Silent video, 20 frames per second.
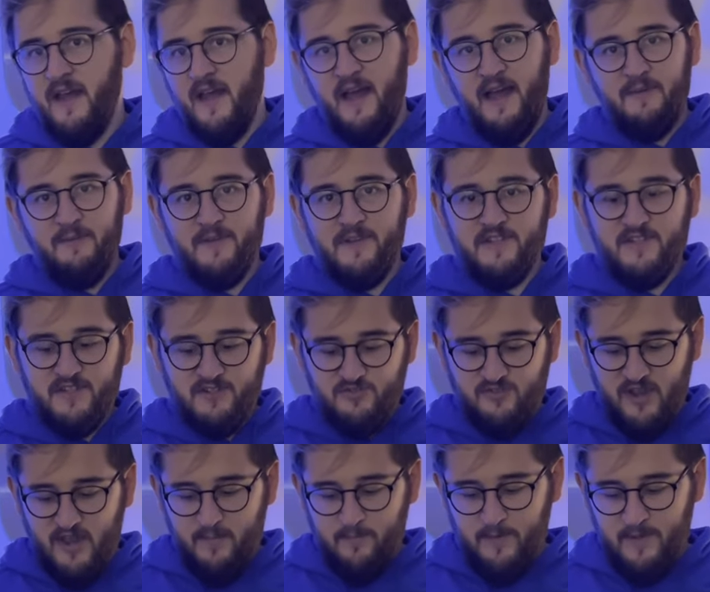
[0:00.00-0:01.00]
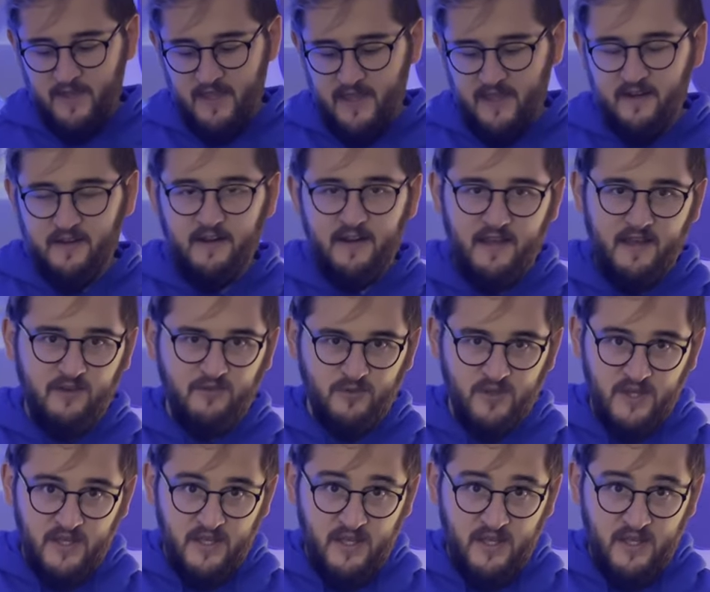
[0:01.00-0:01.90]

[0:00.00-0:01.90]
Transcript: I managed to strap in and out